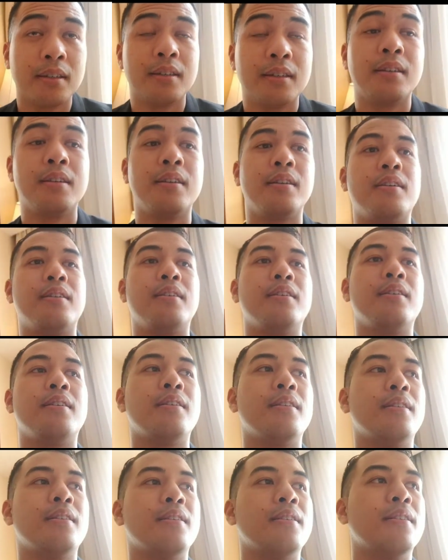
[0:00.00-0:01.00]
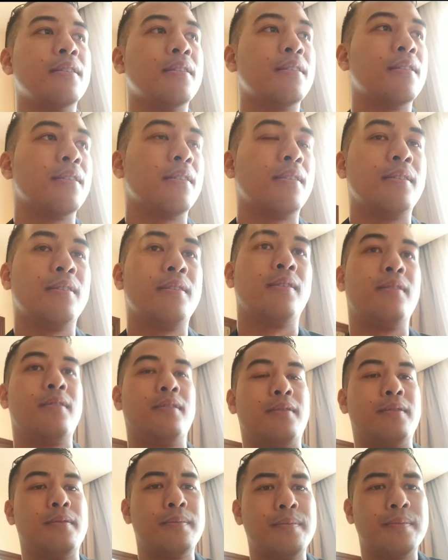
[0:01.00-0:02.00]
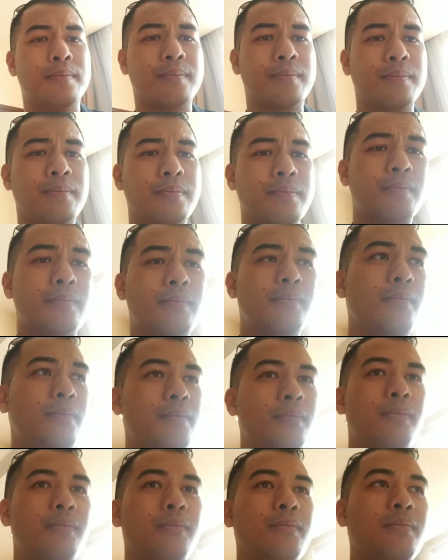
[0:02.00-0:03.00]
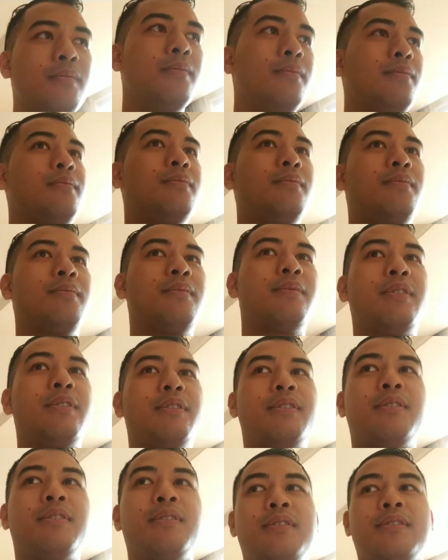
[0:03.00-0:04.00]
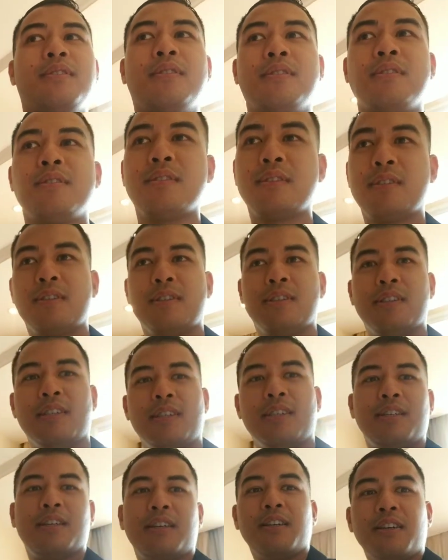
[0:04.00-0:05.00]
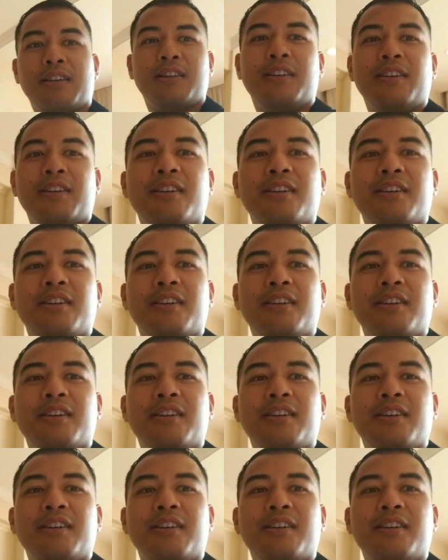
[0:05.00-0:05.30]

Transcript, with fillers: contemporary spots, but this one happens to be very luxurious.